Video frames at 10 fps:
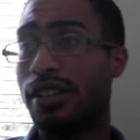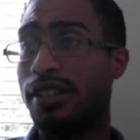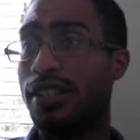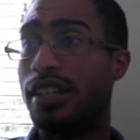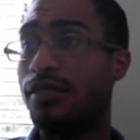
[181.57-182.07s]

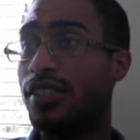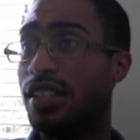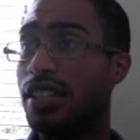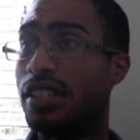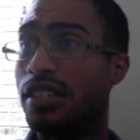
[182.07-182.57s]
and native to
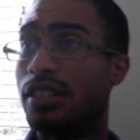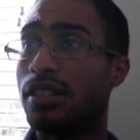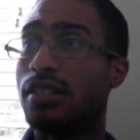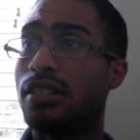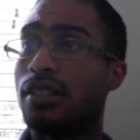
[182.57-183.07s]
Eden.
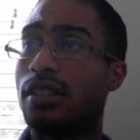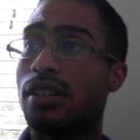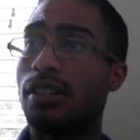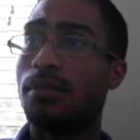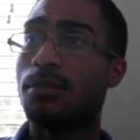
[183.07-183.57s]

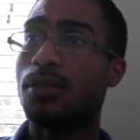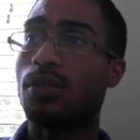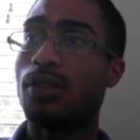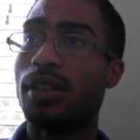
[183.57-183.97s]
So